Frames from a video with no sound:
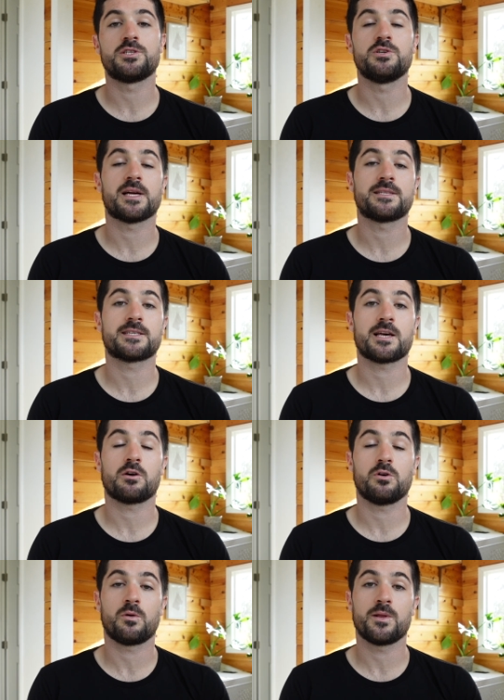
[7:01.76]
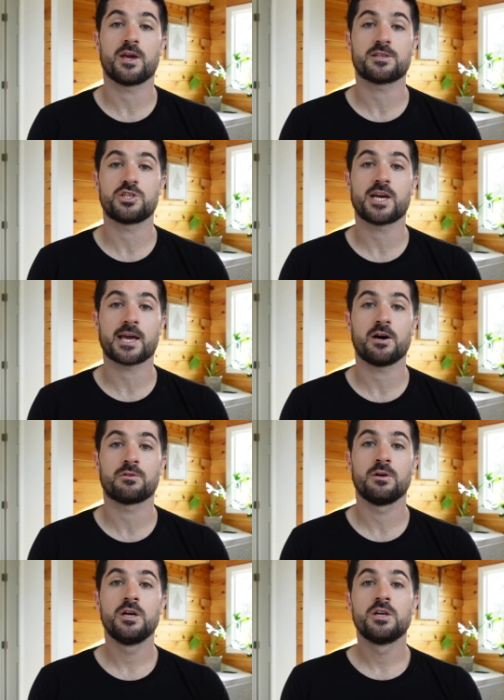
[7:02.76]
is use that discount code when you get to checkout.
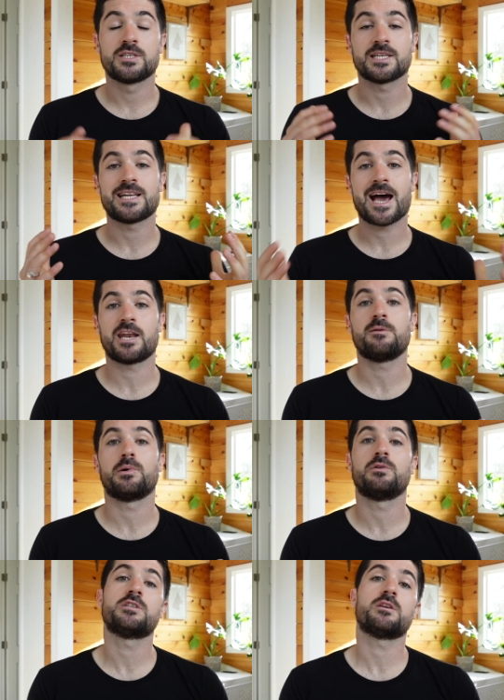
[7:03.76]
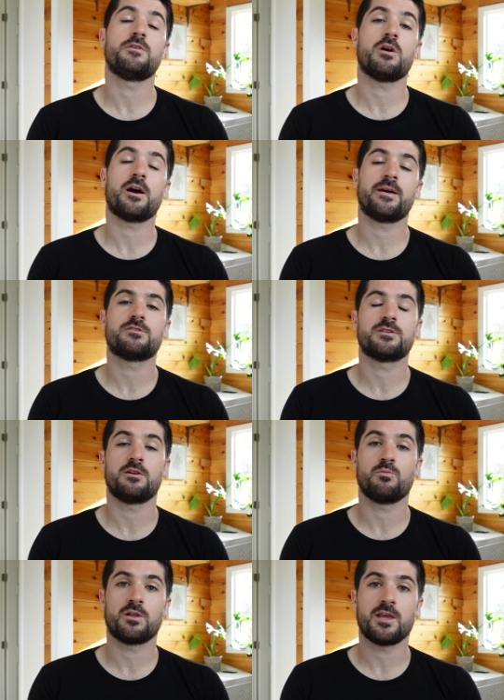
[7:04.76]
So that's an added bonus if you are interested
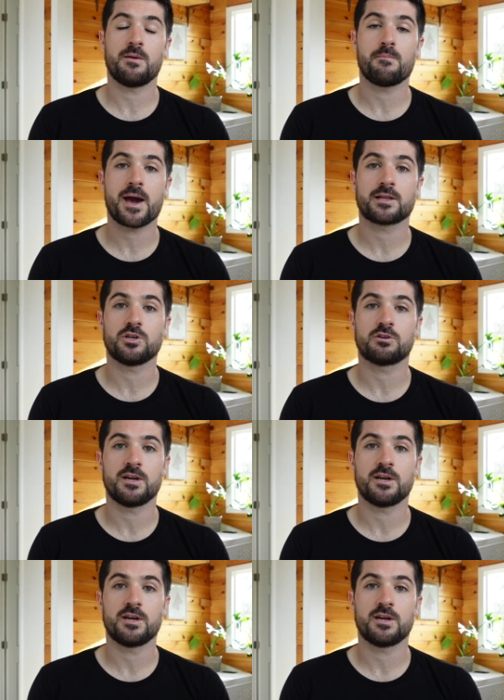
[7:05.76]
in one of the Impact dog